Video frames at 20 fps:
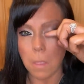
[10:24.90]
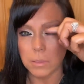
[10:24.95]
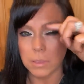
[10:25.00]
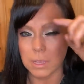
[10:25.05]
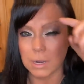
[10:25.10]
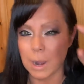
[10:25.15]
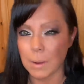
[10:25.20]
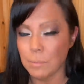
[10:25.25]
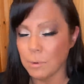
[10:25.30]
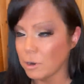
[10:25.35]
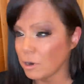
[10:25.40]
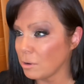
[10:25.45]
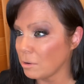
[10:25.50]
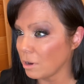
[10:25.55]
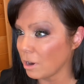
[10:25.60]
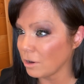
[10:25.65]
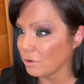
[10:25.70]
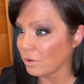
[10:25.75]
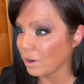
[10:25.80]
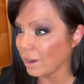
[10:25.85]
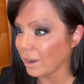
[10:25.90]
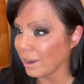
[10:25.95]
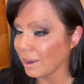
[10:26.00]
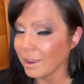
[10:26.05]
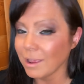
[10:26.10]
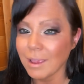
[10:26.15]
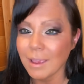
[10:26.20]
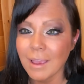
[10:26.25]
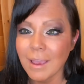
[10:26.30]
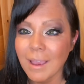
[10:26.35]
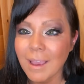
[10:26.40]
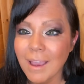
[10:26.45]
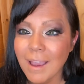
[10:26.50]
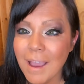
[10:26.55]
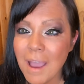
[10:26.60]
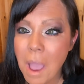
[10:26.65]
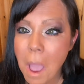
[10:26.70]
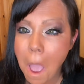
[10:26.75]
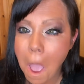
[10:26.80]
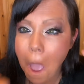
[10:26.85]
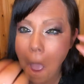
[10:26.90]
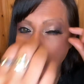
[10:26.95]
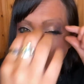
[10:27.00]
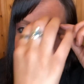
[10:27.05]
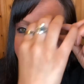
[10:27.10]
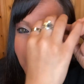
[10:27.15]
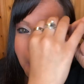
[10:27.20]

Did I put it on right?